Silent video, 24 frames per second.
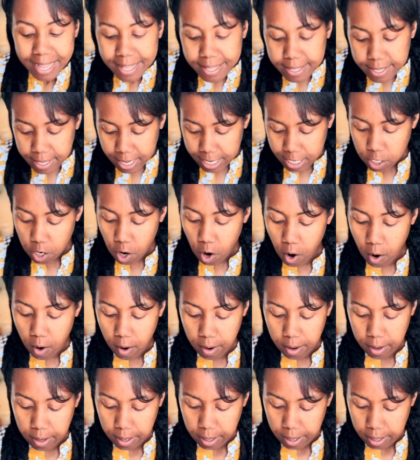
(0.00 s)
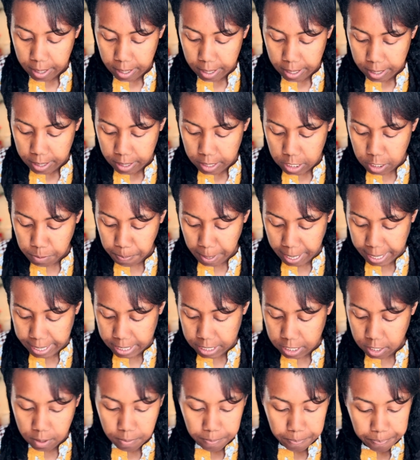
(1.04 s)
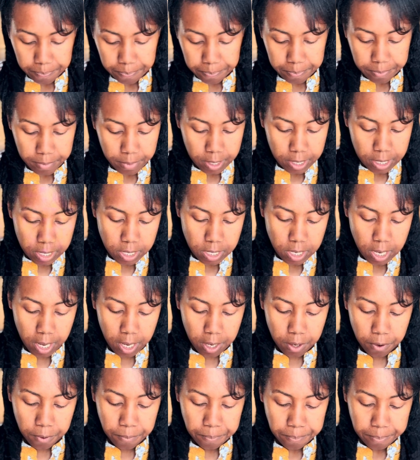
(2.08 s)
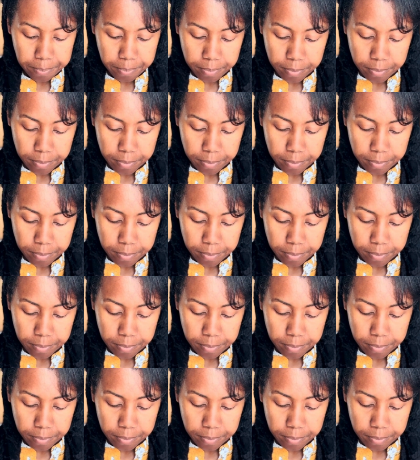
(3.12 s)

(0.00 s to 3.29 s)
za'atar spice container.